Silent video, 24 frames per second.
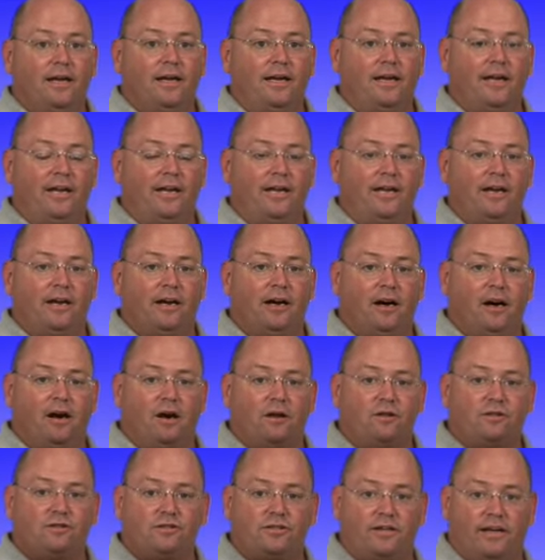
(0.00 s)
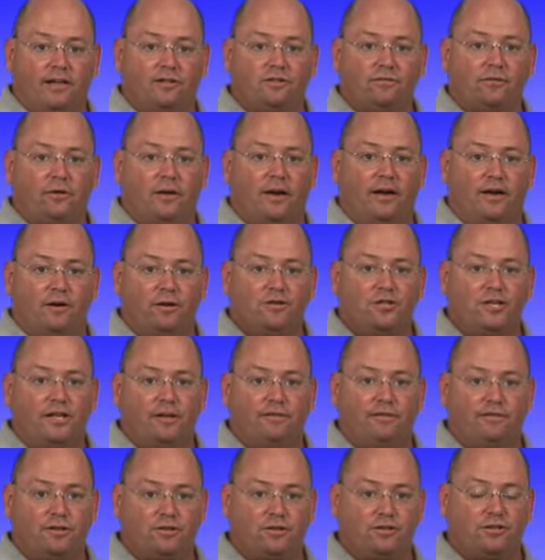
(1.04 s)
EER stands for Energy
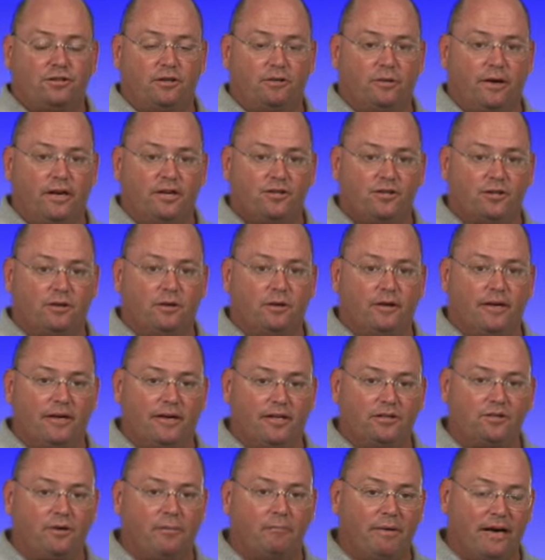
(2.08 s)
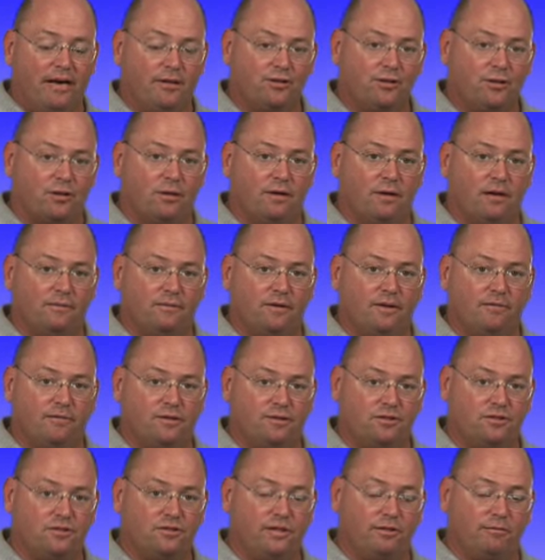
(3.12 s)
Efficiency Ratio, and it's a measure of the
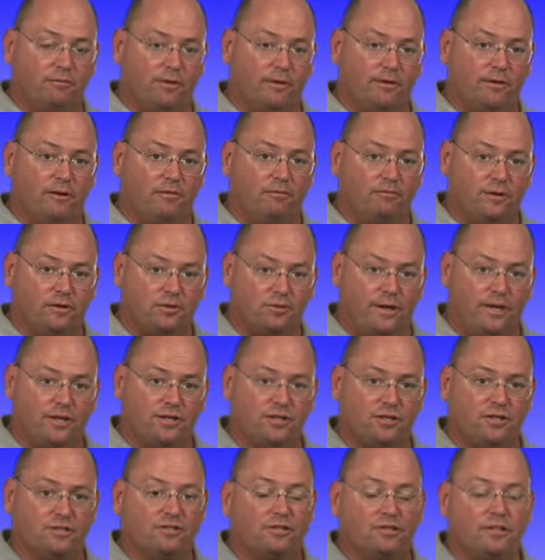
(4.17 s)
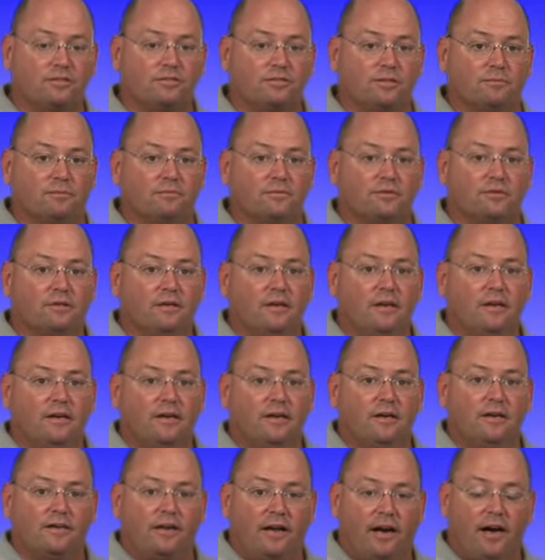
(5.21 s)
efficiency of refrigeration systems.
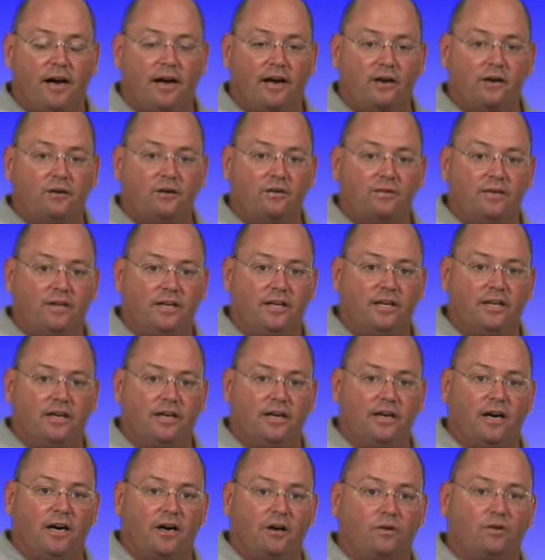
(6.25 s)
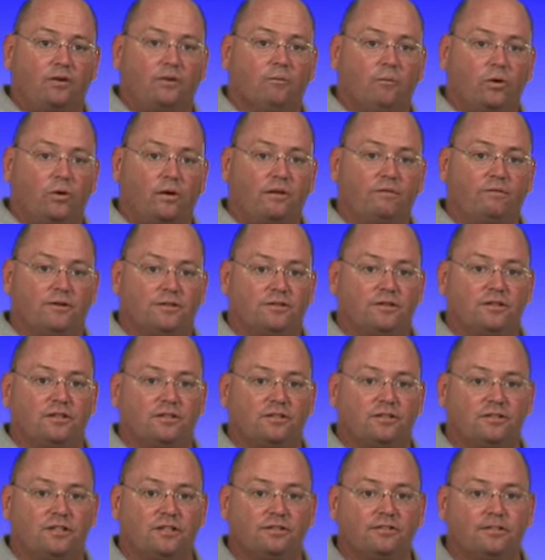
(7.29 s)
The higher the EER, the more efficient
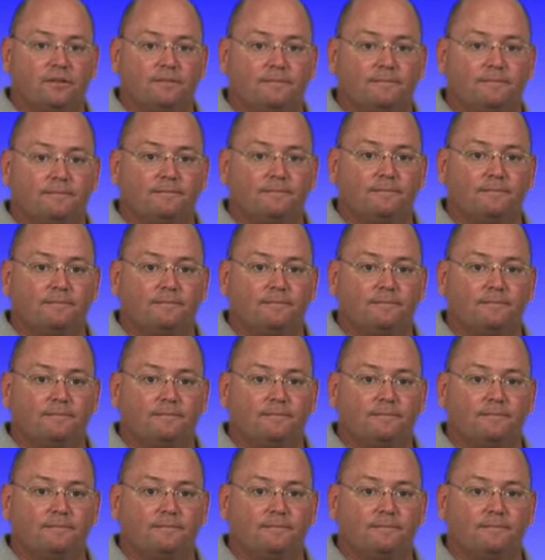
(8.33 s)
the system.